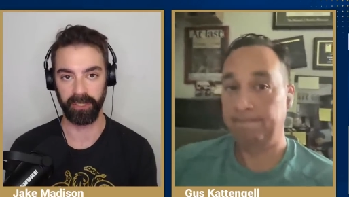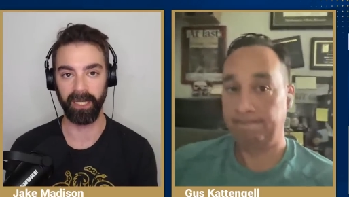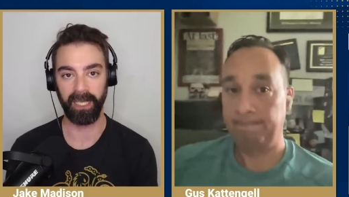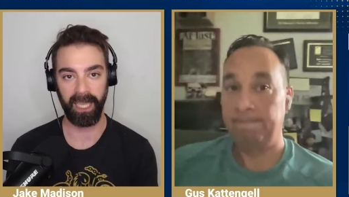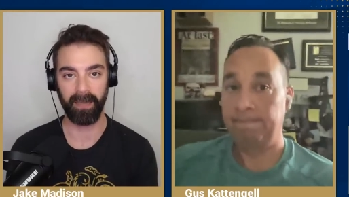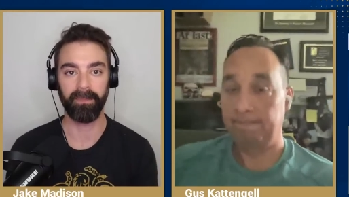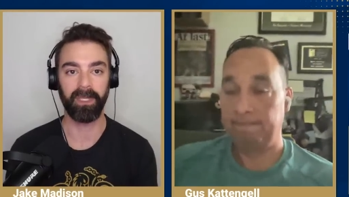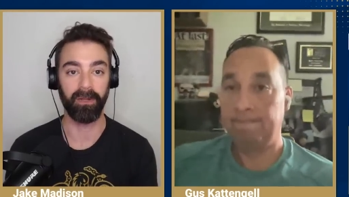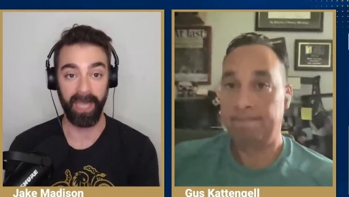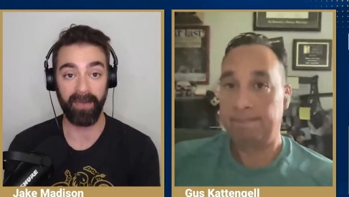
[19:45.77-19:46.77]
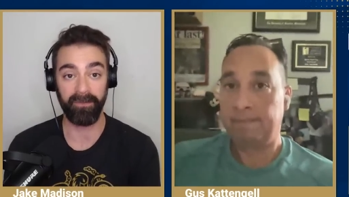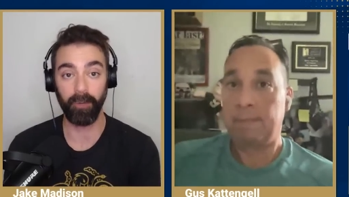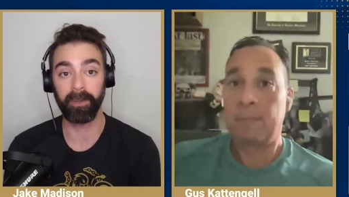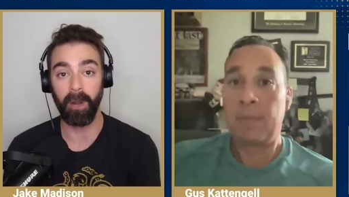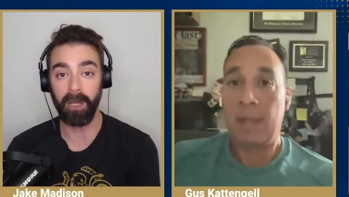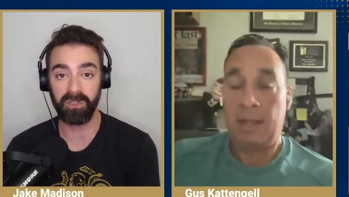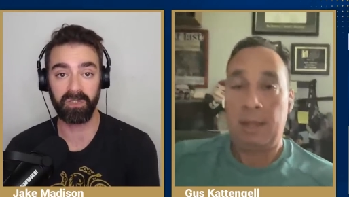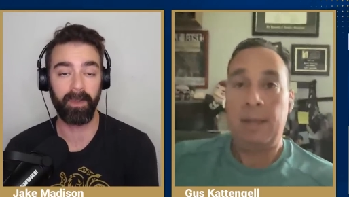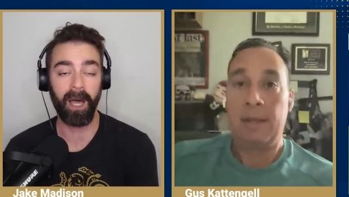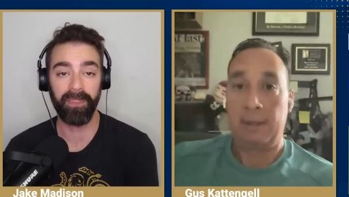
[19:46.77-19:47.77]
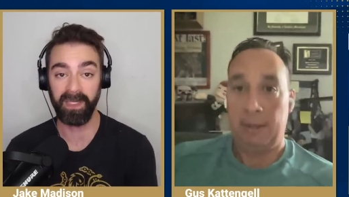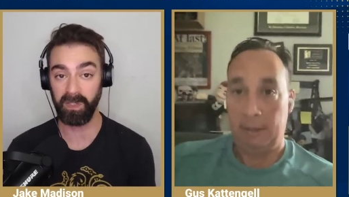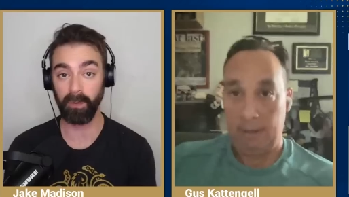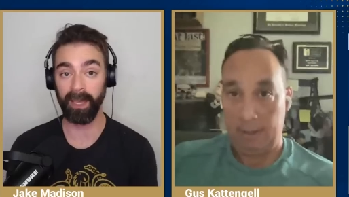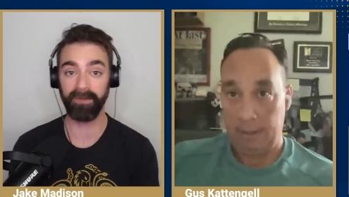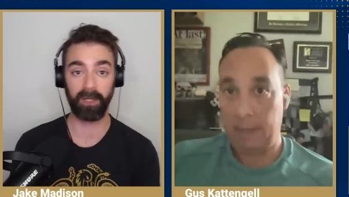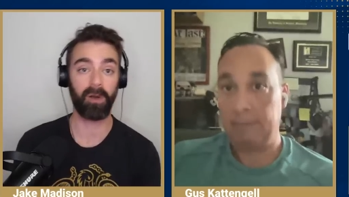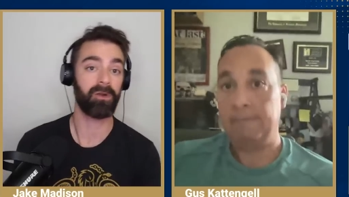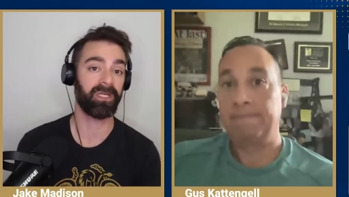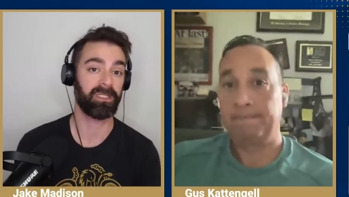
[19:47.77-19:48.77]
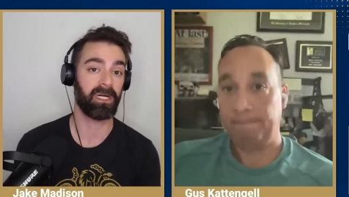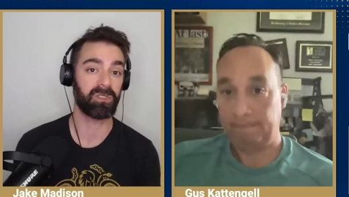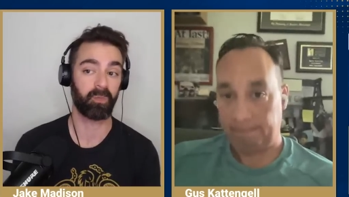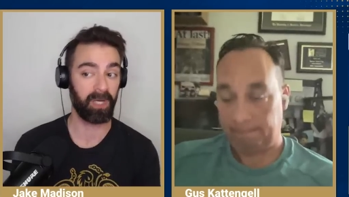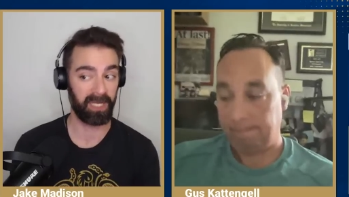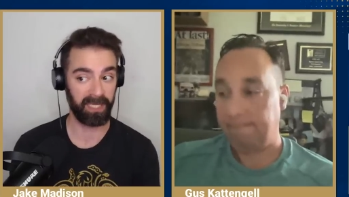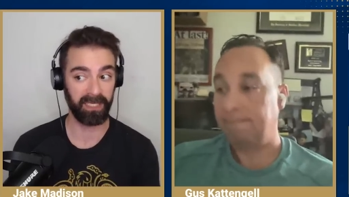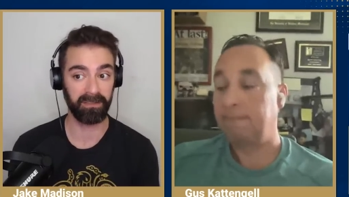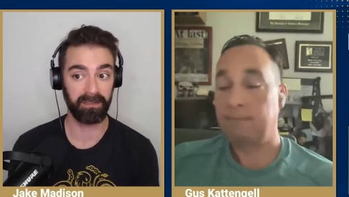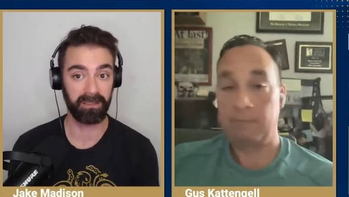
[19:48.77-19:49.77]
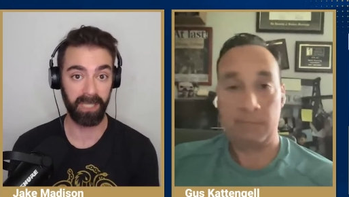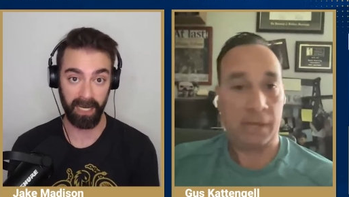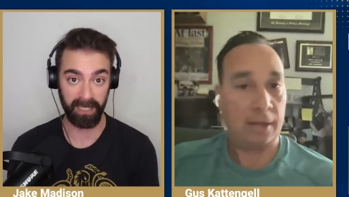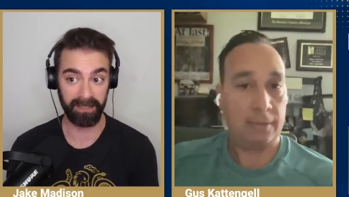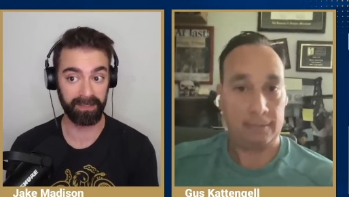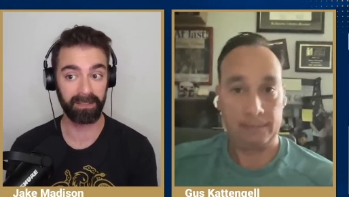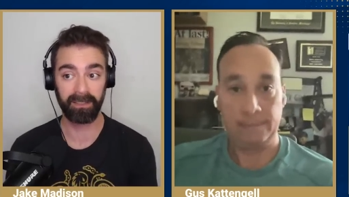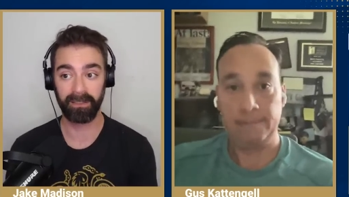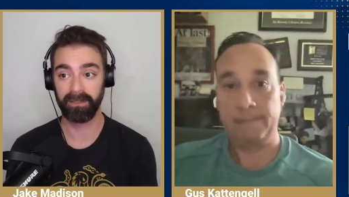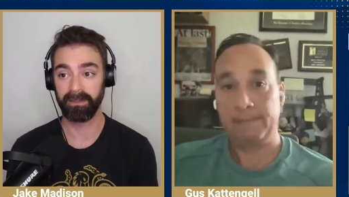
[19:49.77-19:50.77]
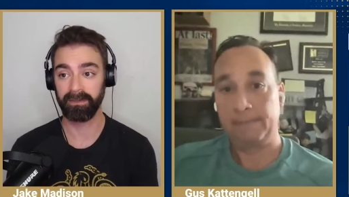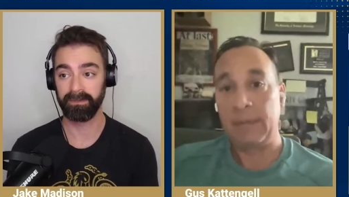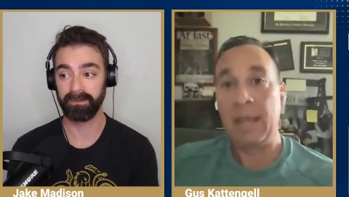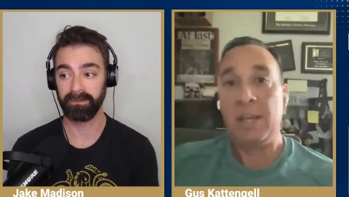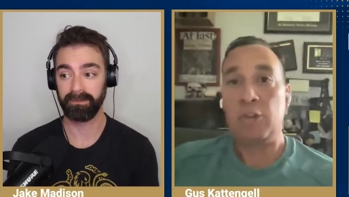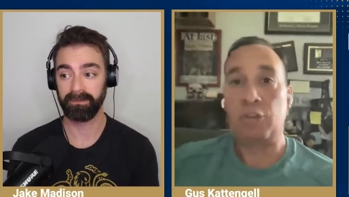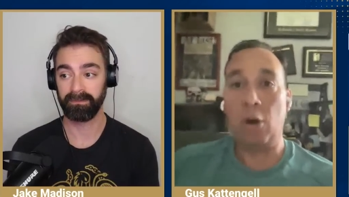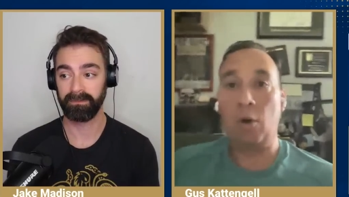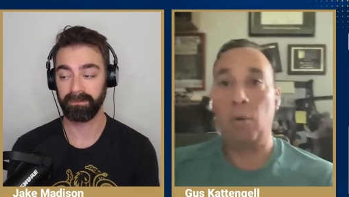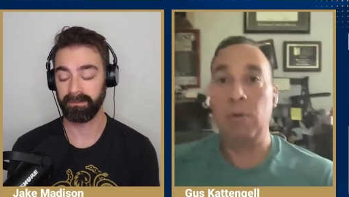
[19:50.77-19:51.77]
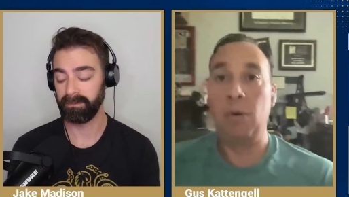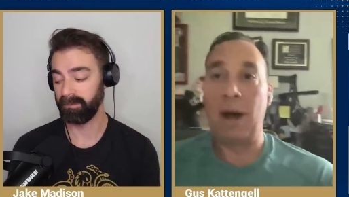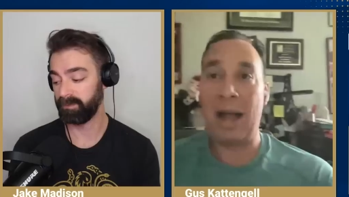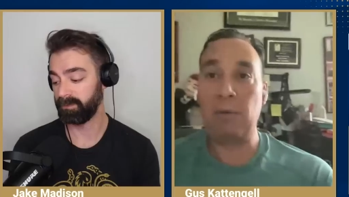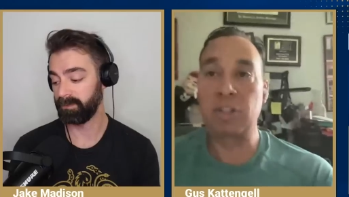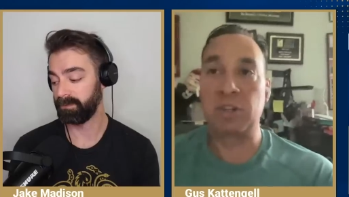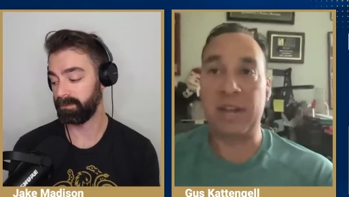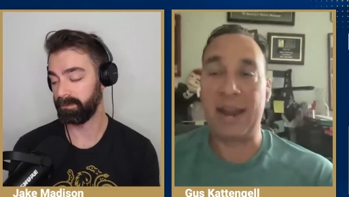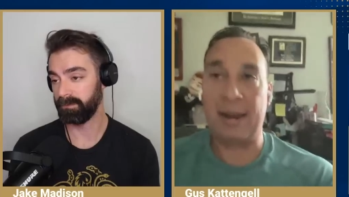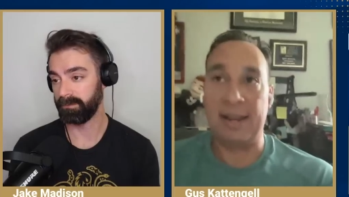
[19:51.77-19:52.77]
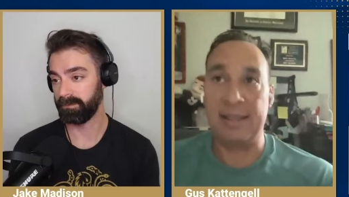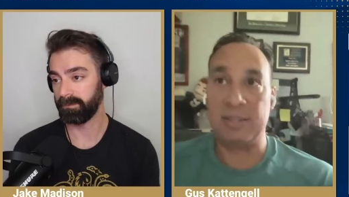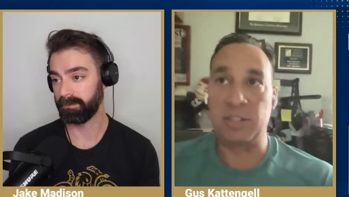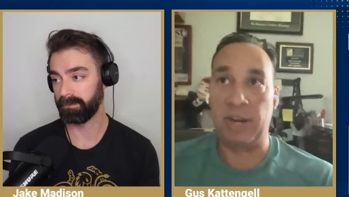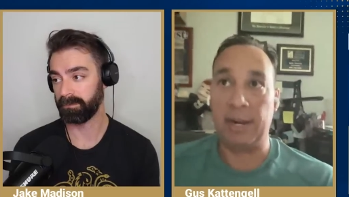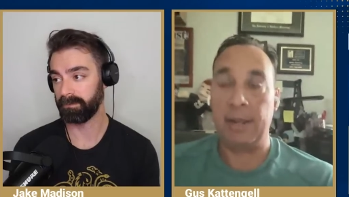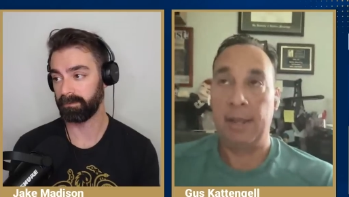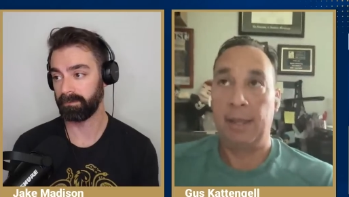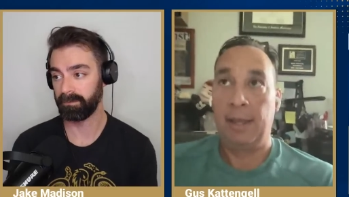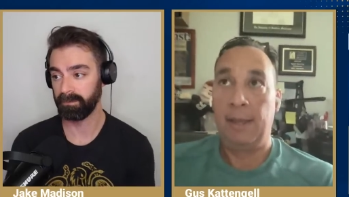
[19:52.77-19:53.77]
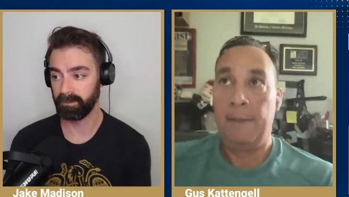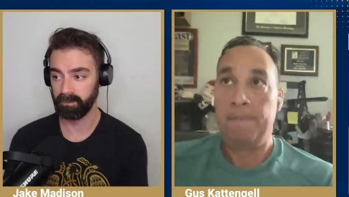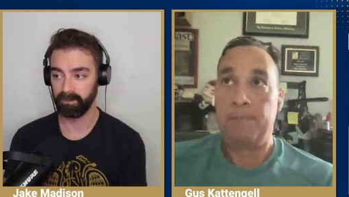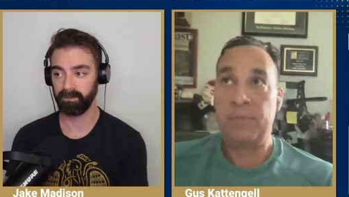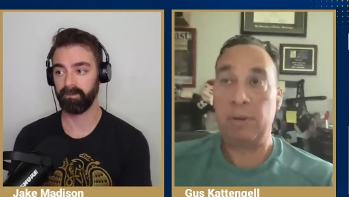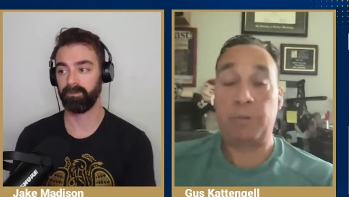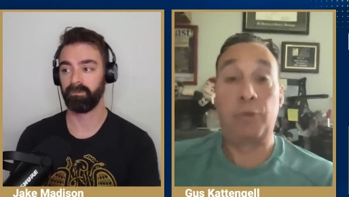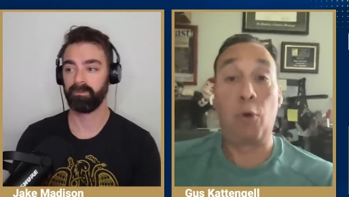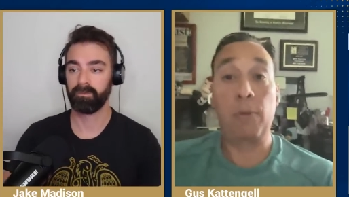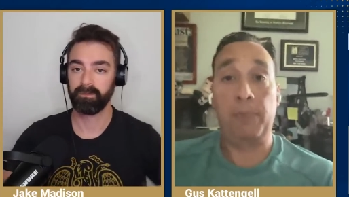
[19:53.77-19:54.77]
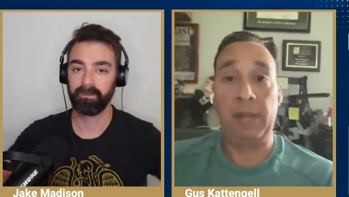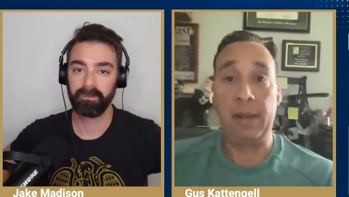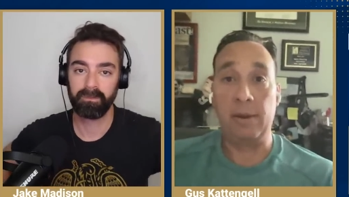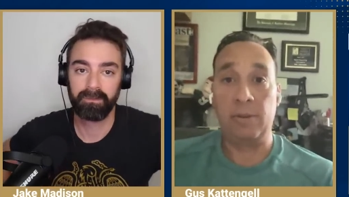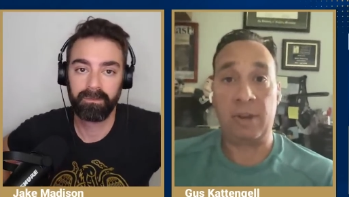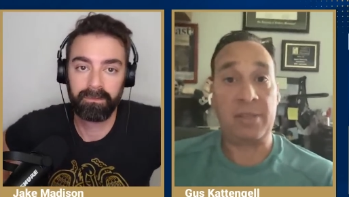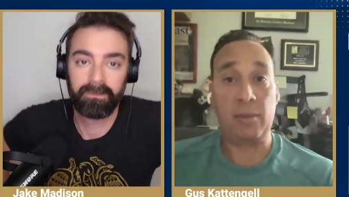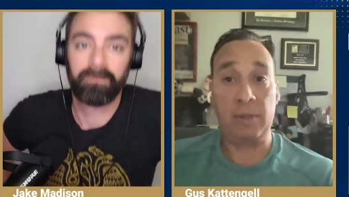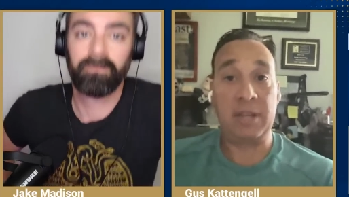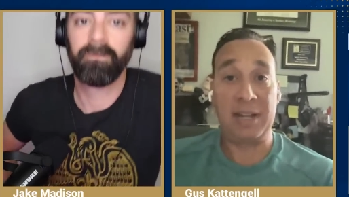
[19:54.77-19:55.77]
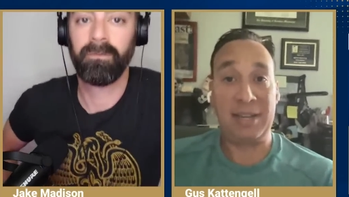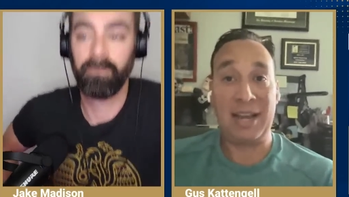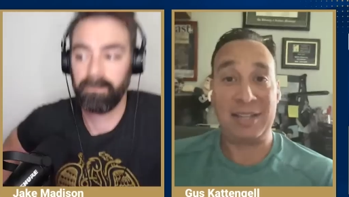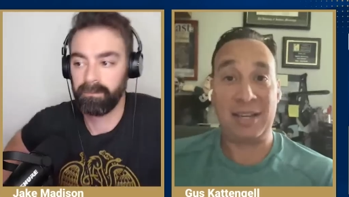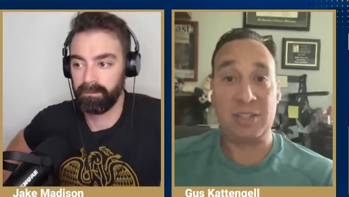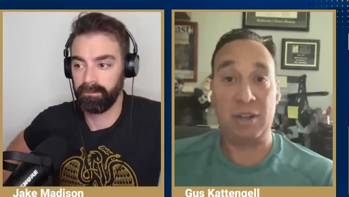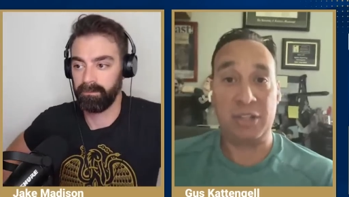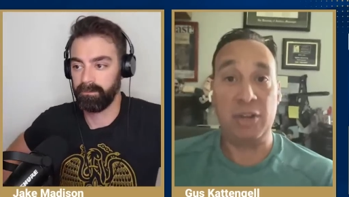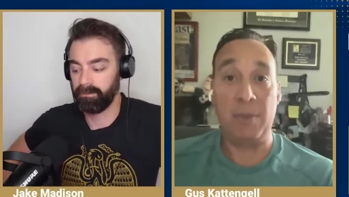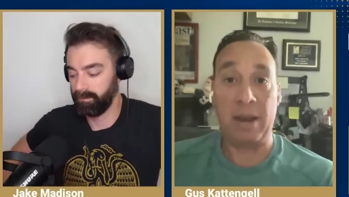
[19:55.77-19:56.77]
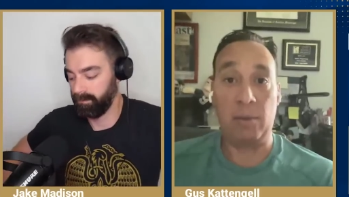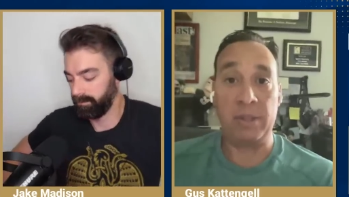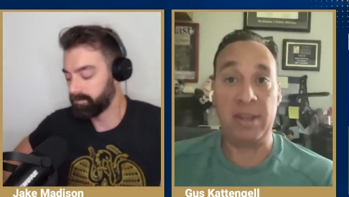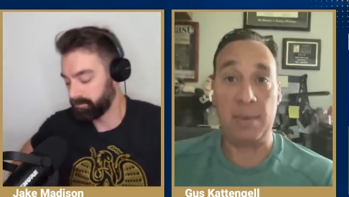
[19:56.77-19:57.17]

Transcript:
Speaker 1: yeah. in training camp. You know, they have an open roster spot. They don't have yeah. a guard that does what he does.
Speaker 2: So I was looking at it like this, Jake. There's four players. I think we I, I I talked to you about it when you